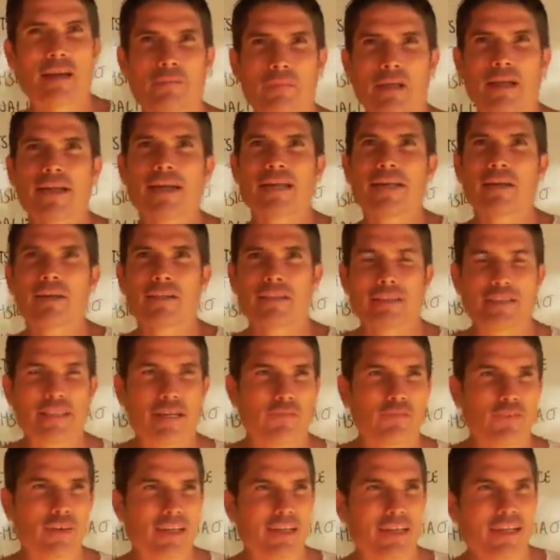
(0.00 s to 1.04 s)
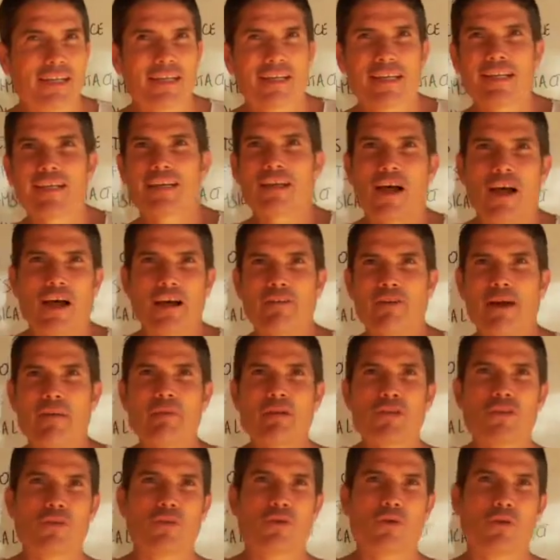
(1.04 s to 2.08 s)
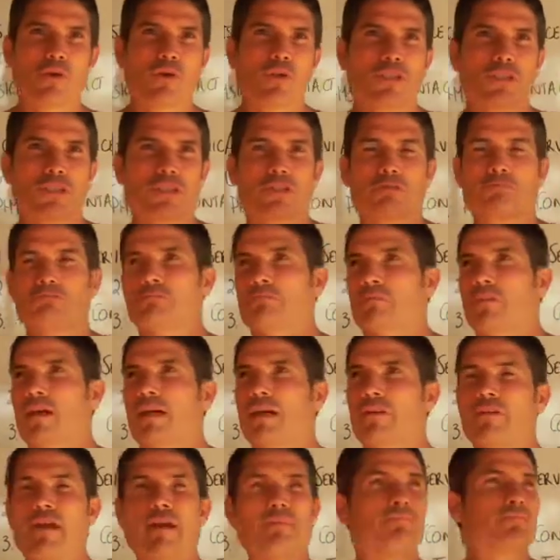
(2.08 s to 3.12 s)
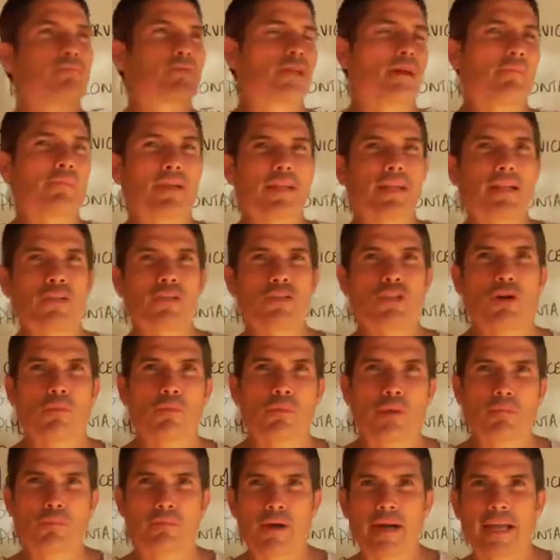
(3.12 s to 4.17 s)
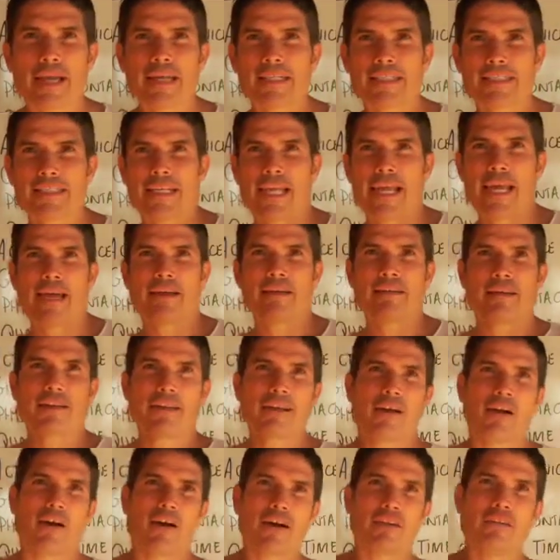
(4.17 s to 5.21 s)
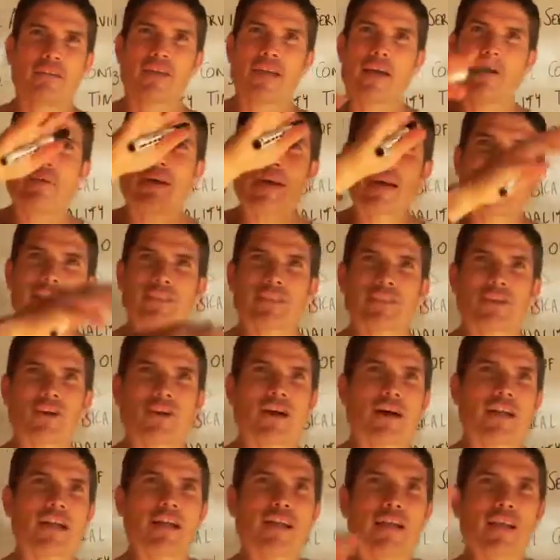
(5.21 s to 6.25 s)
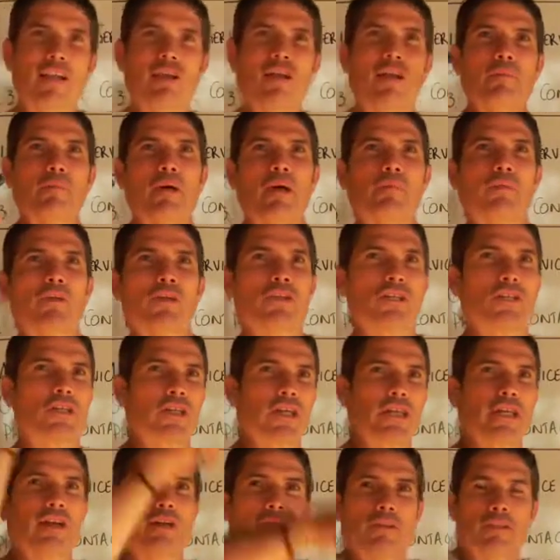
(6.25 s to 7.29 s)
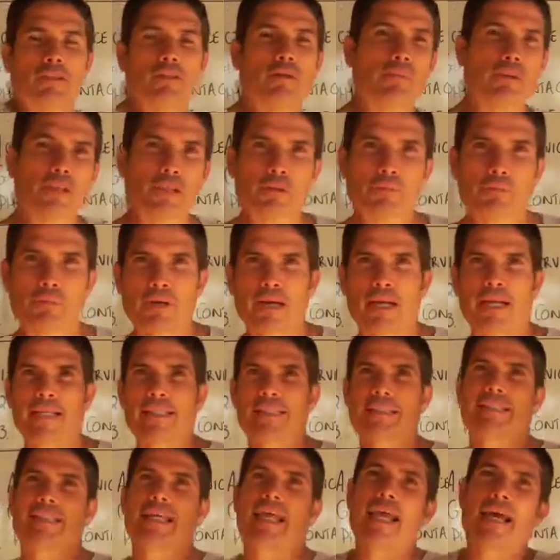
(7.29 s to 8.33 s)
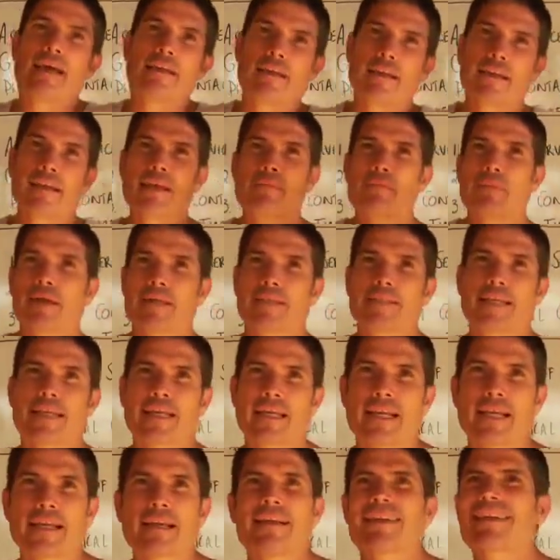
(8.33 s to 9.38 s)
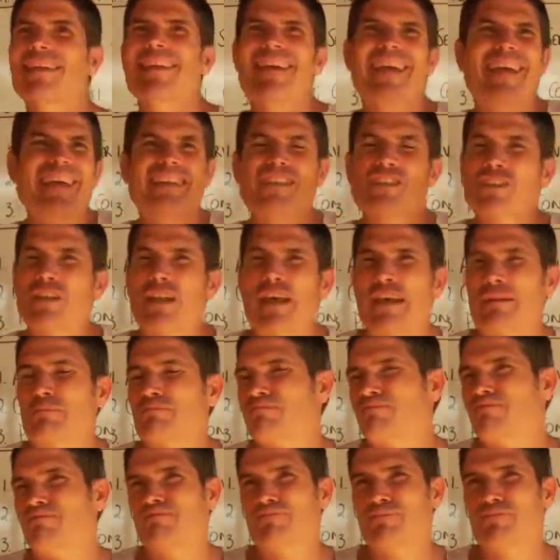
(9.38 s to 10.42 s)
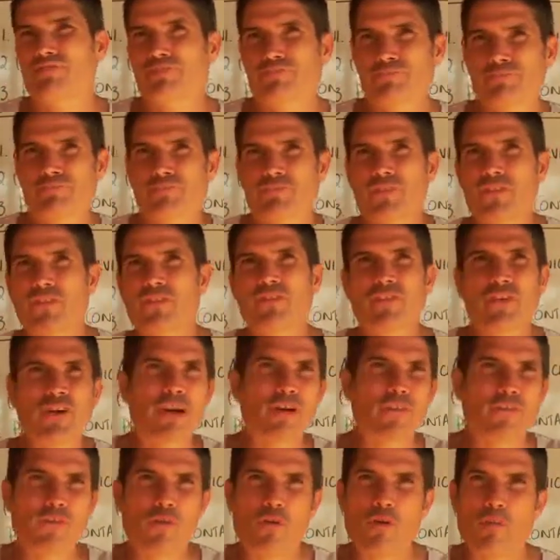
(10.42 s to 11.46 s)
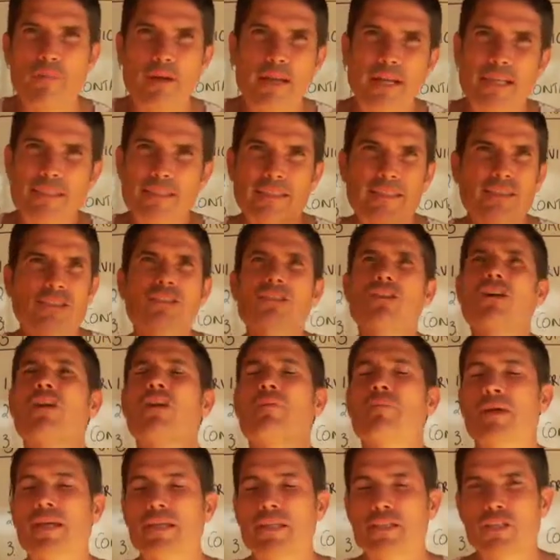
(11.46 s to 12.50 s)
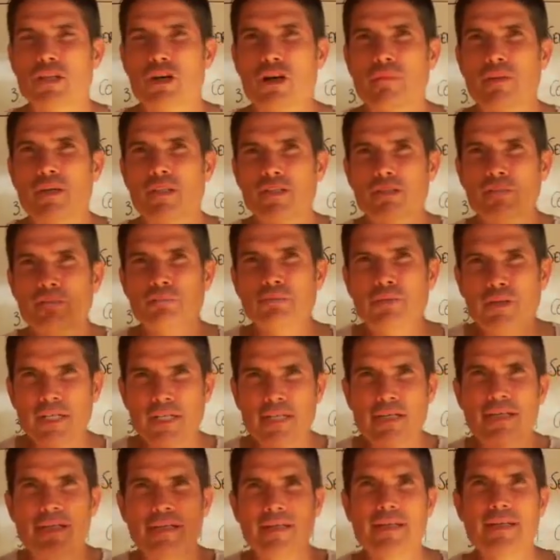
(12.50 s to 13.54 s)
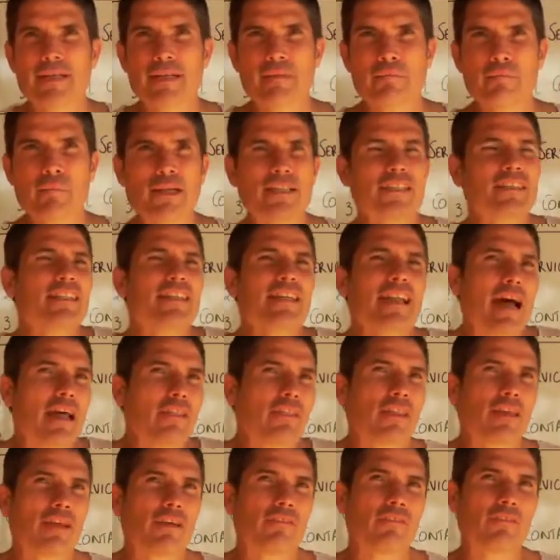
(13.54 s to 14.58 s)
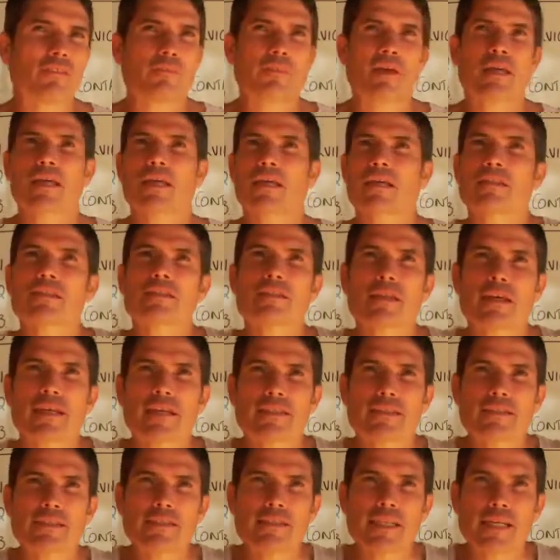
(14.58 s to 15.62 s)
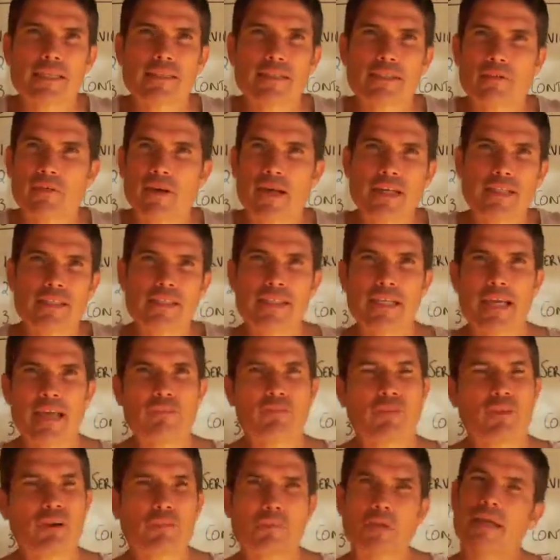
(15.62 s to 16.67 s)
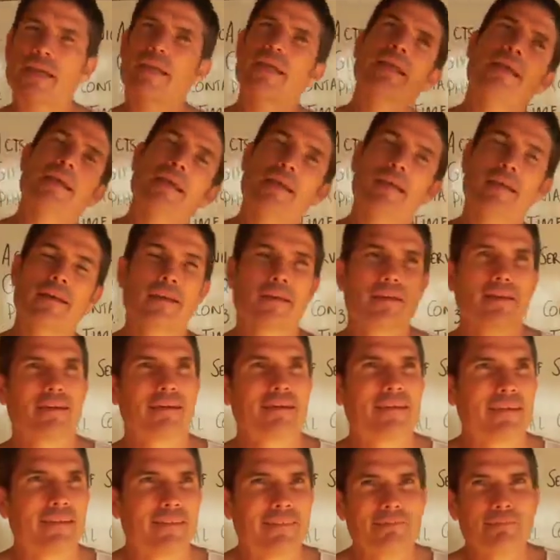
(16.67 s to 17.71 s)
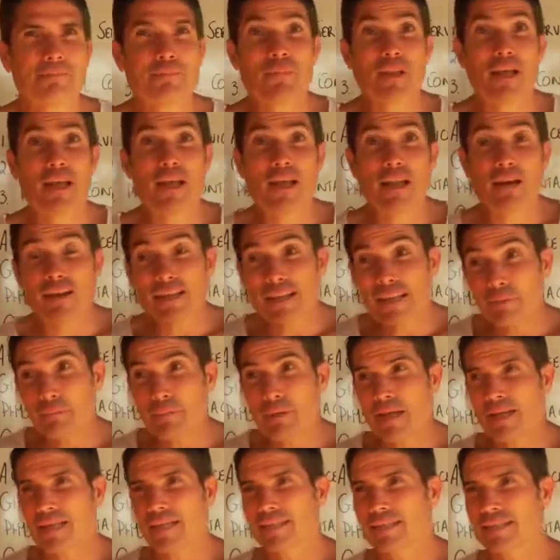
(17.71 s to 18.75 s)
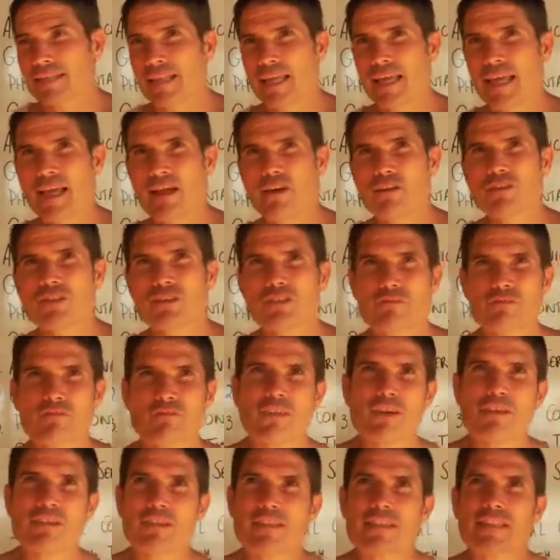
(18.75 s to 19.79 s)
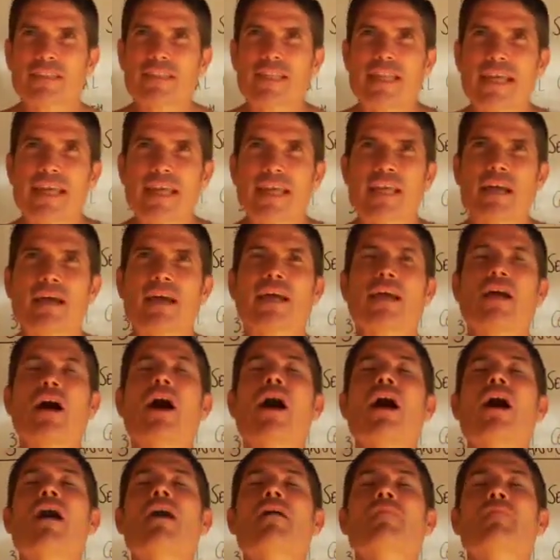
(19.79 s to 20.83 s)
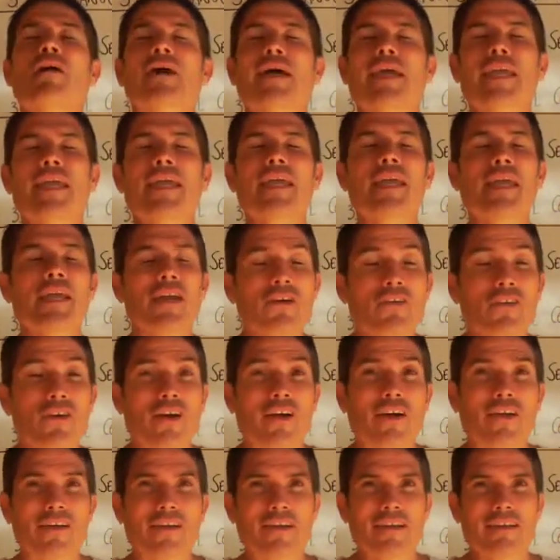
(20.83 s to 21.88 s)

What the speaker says: I'm like, oh, stuff it. I grab a torch, I grab something to chop the branch down, I go outside, I climb up the tree, I chop this branch down, I come back down again. It's like 3 or 4 minutes. It's not a big job. It's pretty much nothing for me. It's like, takes no energy, effort. I'm like, yeah. And I get back into the house and Fairy's there going, oh, my hero.